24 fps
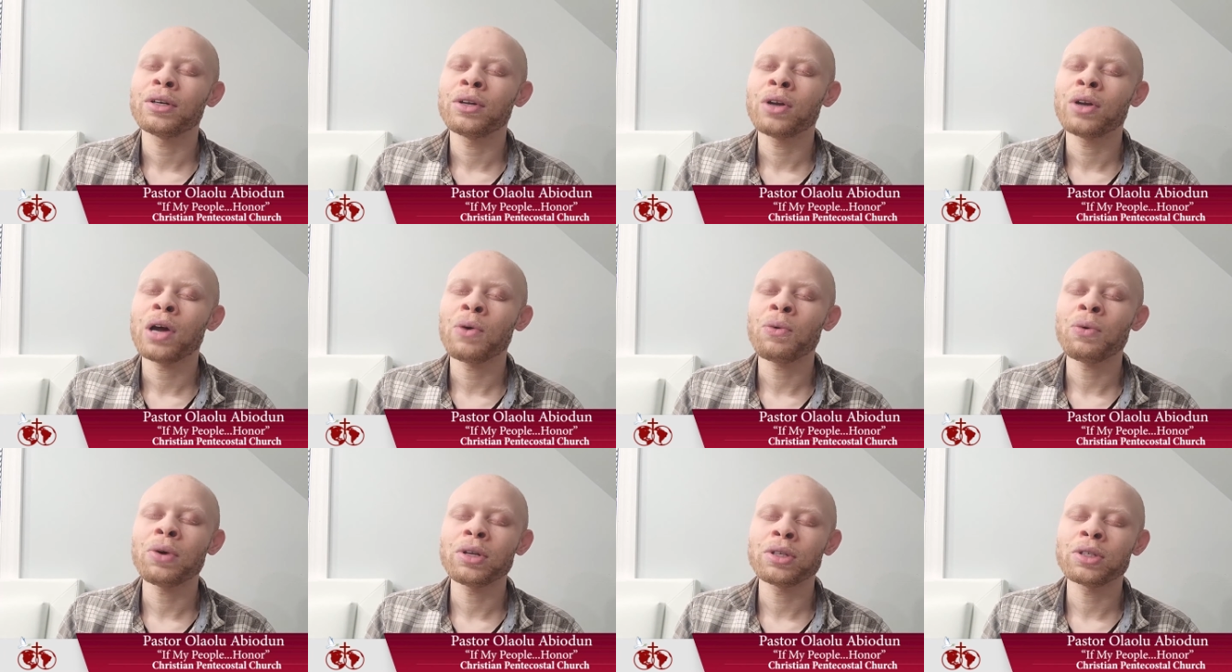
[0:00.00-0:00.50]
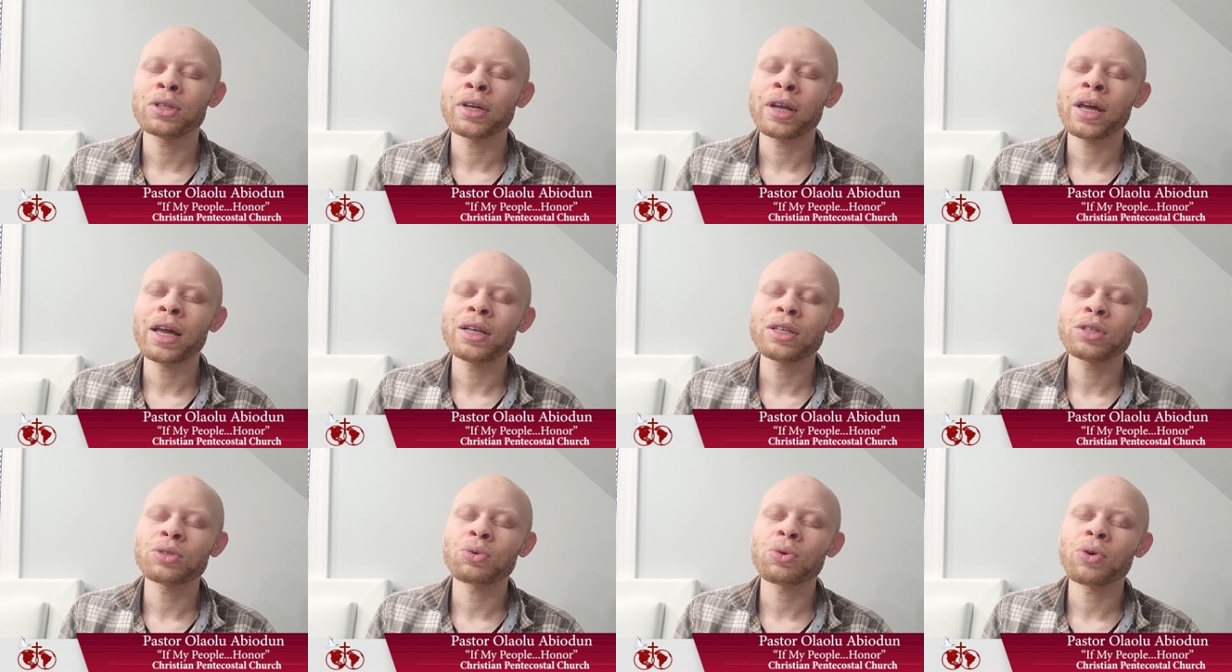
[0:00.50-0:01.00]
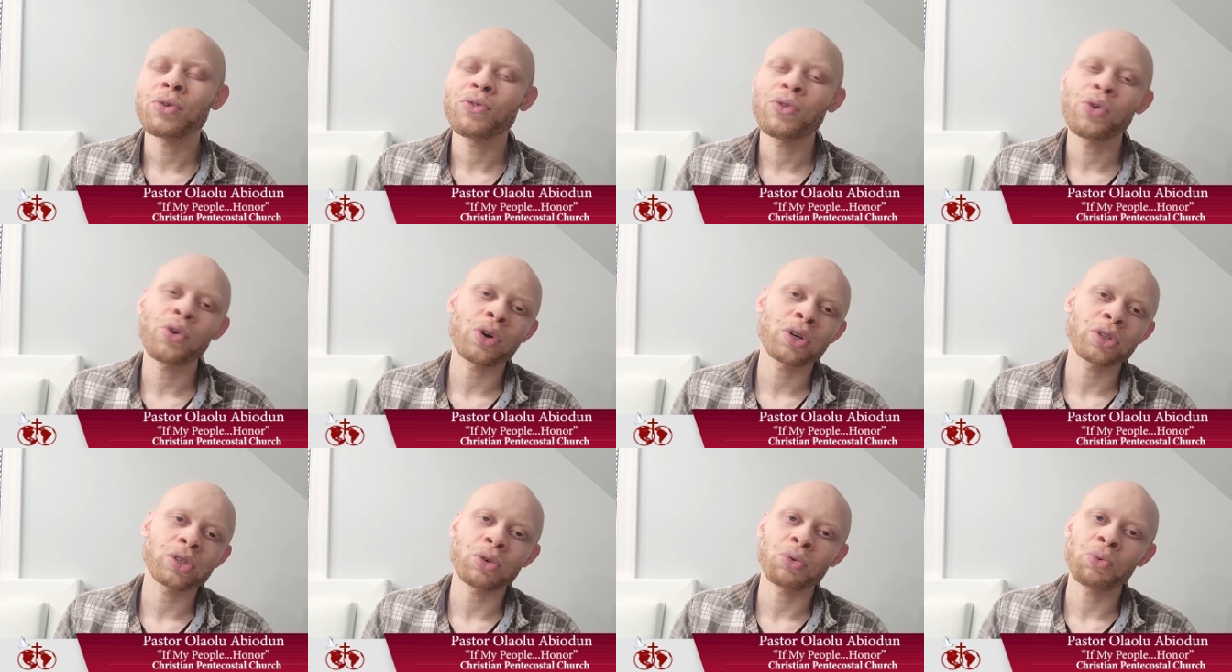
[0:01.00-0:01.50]
You know, I just want to
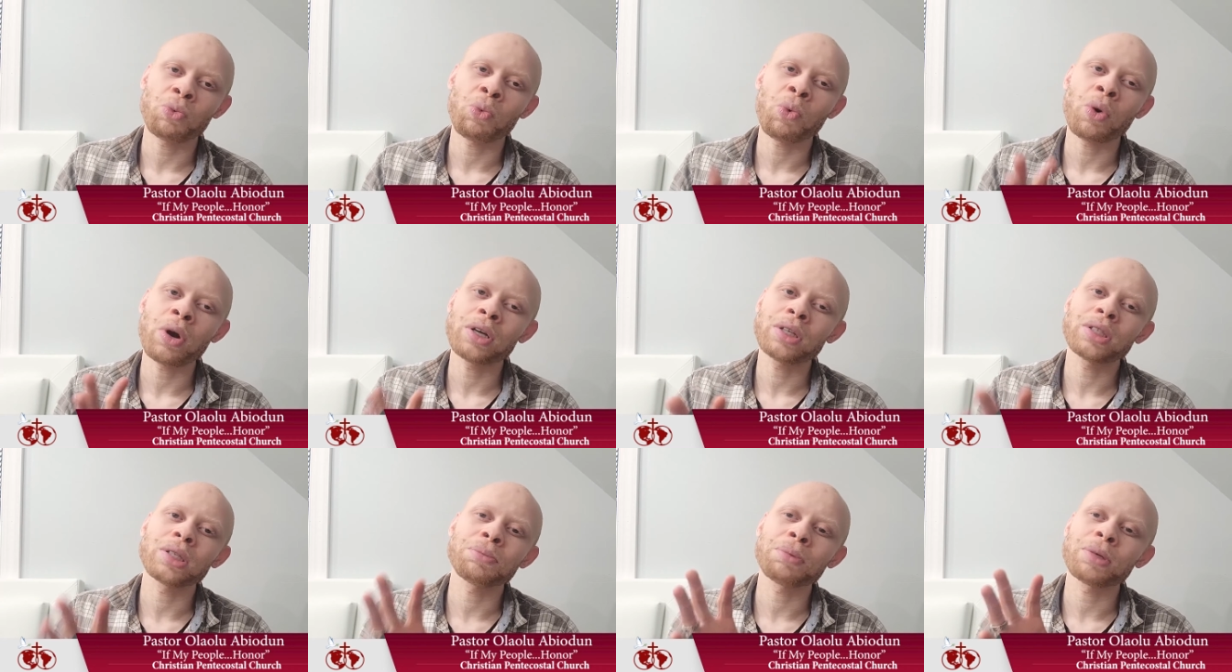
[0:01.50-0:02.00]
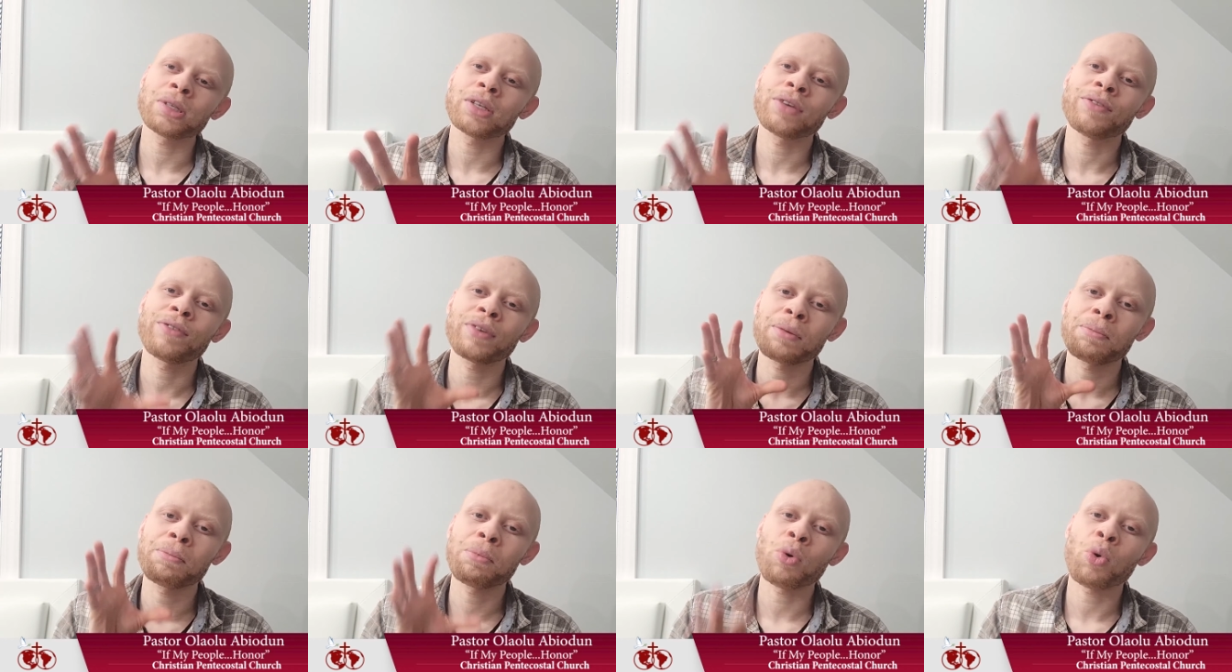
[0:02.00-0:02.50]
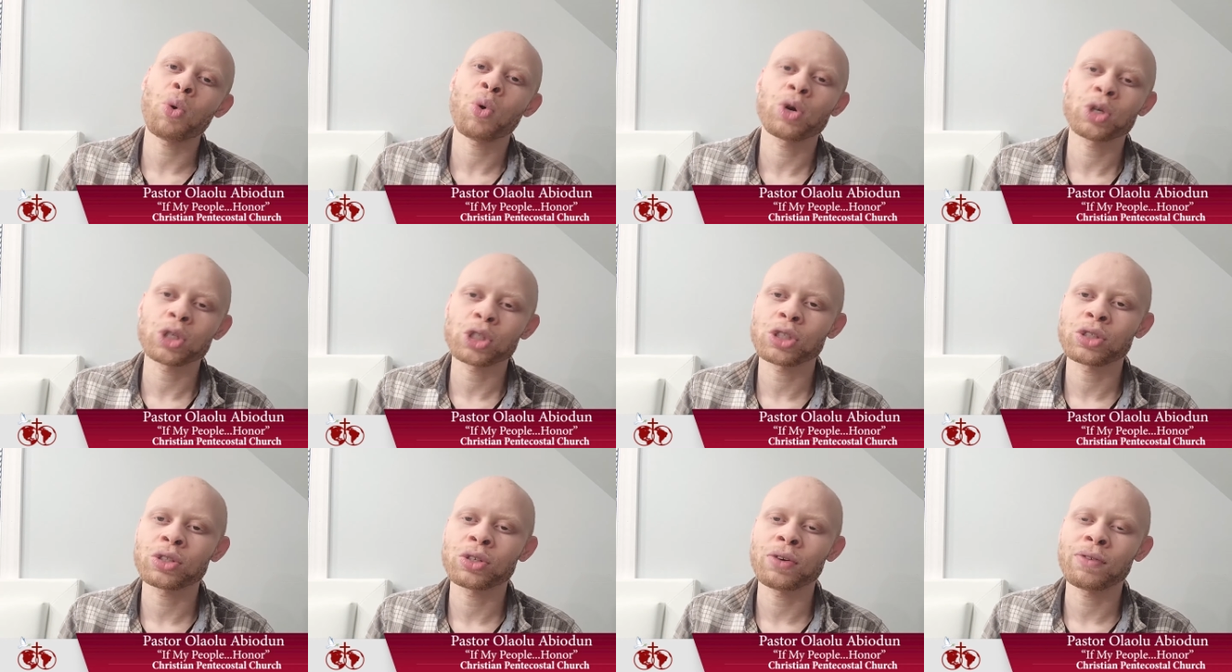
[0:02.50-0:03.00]
focus on one specific
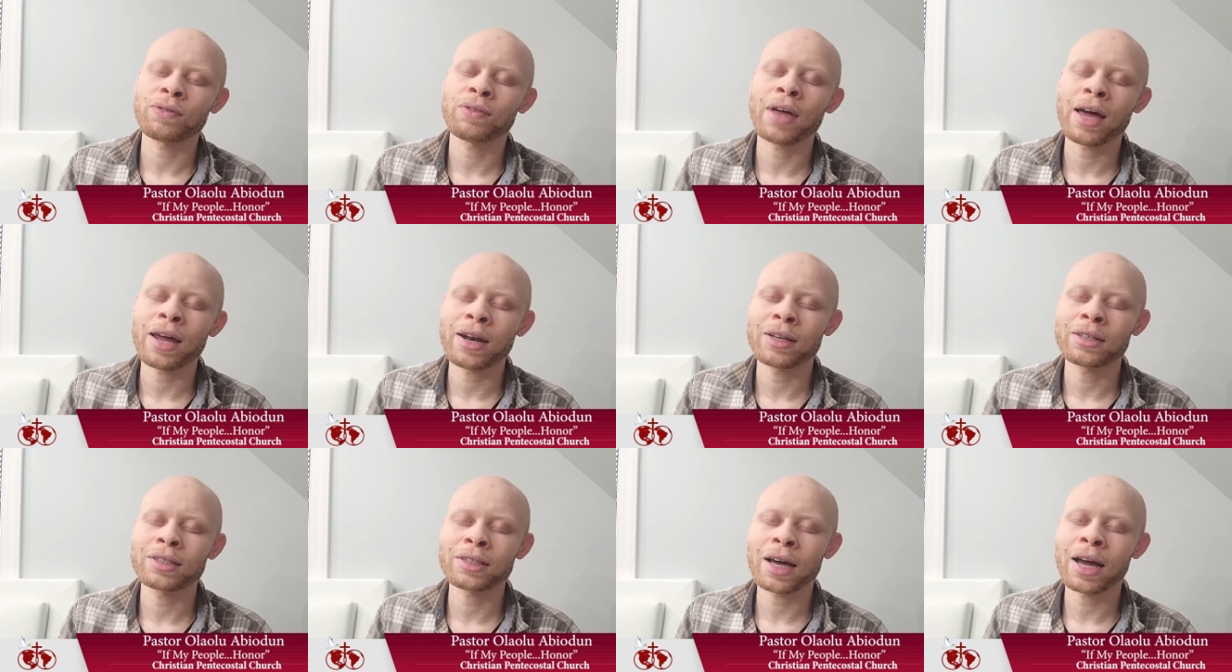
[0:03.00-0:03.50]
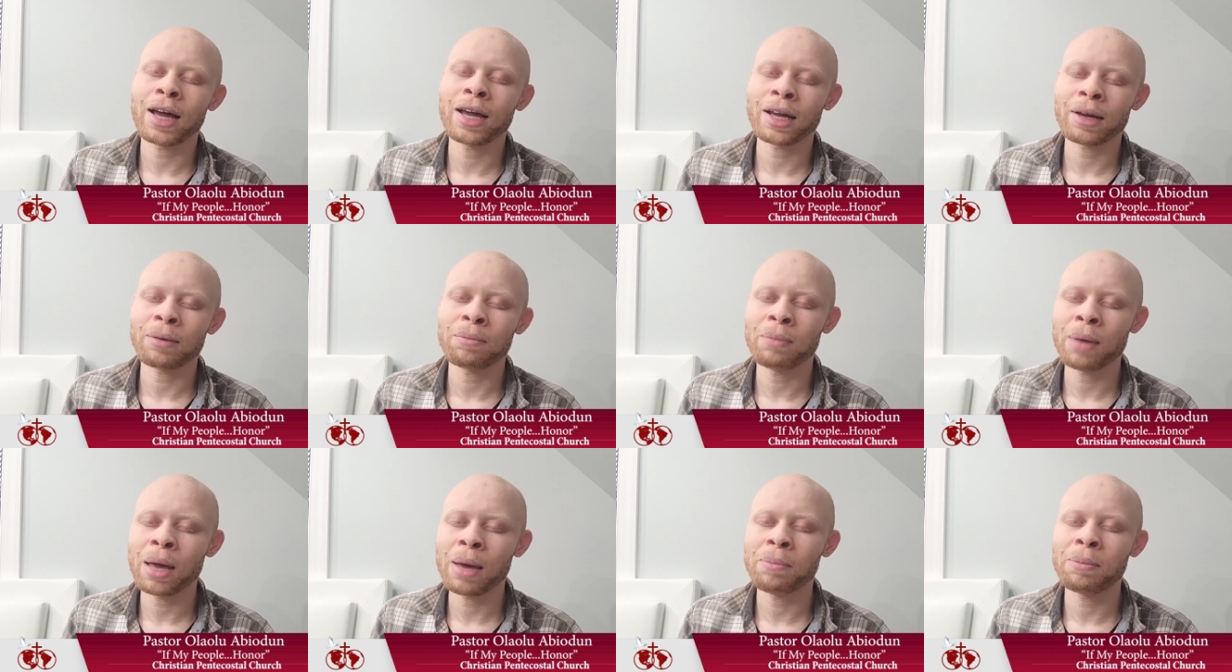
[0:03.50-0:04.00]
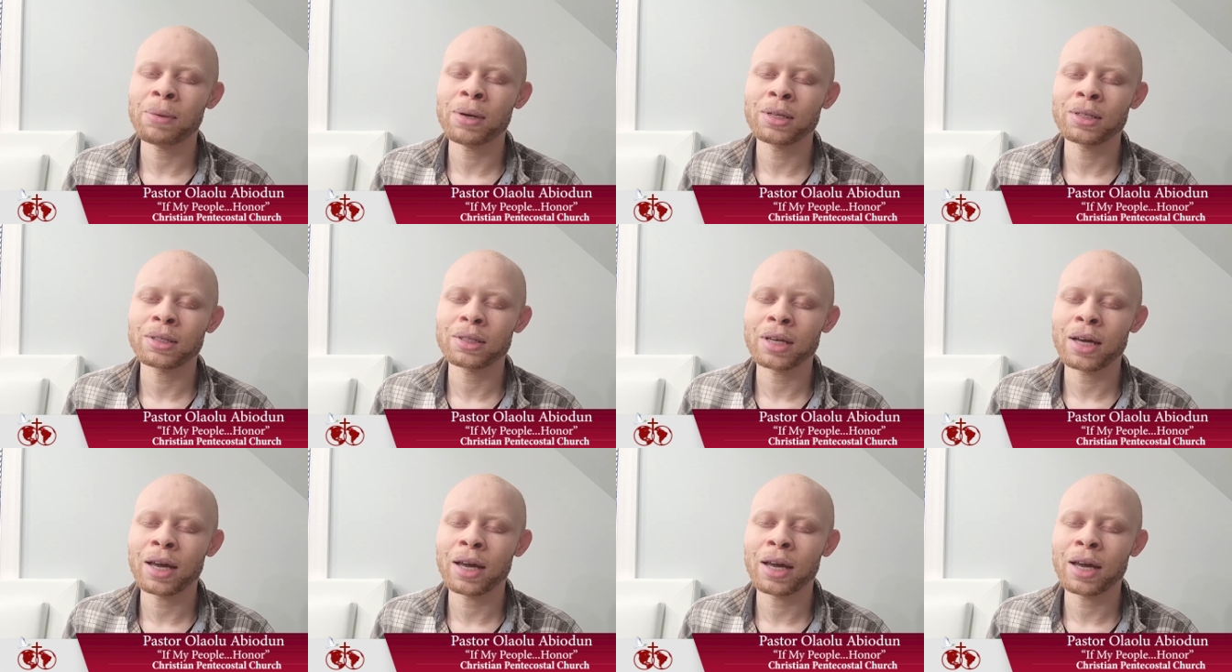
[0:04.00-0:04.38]
portion of that entire commandment.